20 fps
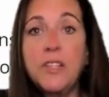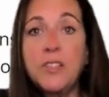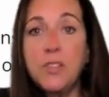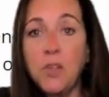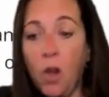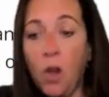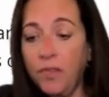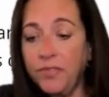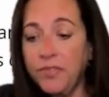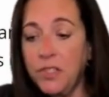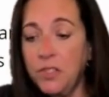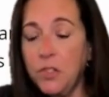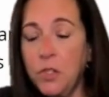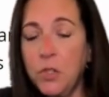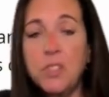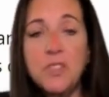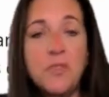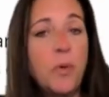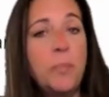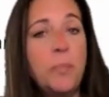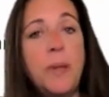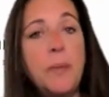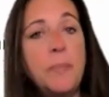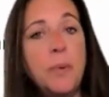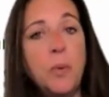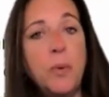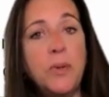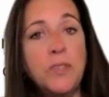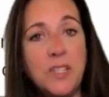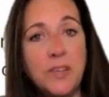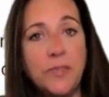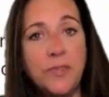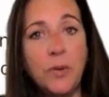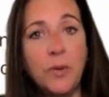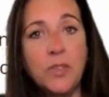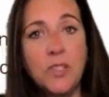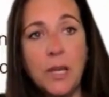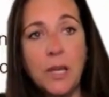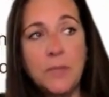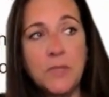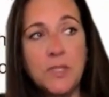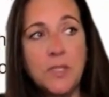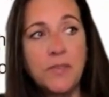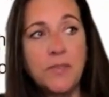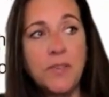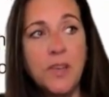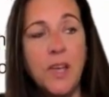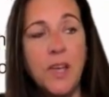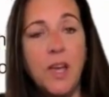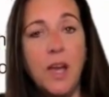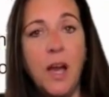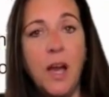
It's often used for people with different types of